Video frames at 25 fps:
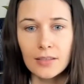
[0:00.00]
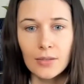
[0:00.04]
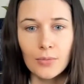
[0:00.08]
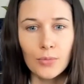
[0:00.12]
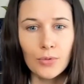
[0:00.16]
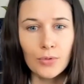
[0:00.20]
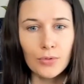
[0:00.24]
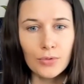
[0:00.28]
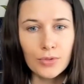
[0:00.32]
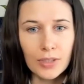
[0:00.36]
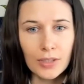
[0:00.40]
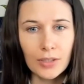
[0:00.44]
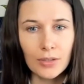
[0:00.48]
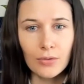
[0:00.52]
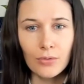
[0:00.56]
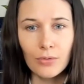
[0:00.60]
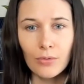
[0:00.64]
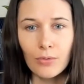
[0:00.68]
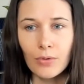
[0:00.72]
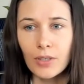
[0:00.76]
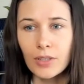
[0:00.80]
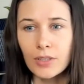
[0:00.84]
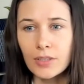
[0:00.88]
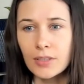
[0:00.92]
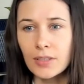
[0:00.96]
in the music
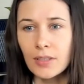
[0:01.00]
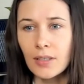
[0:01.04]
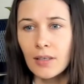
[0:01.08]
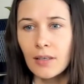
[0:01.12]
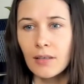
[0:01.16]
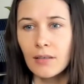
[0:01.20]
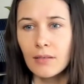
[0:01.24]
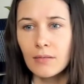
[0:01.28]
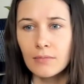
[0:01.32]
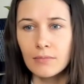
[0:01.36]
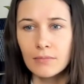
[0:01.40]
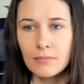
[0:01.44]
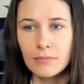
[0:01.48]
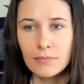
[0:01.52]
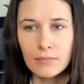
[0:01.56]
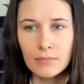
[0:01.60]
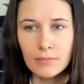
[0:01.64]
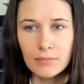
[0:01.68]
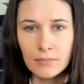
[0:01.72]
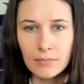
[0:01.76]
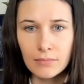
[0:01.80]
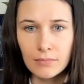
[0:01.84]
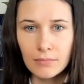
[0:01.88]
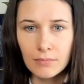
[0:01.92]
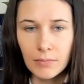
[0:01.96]
or some
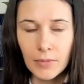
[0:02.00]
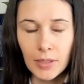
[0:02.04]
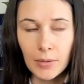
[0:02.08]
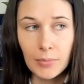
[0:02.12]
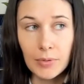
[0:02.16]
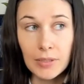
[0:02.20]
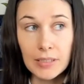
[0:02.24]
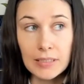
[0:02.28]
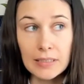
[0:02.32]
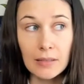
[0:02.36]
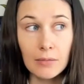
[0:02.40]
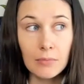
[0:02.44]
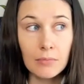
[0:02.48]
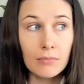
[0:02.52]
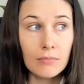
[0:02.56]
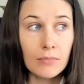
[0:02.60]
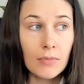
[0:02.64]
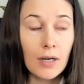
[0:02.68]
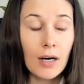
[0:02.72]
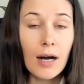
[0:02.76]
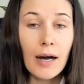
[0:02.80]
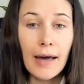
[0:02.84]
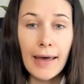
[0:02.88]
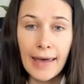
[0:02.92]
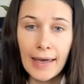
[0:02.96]
maybe
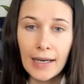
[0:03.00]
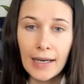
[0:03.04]
some uh,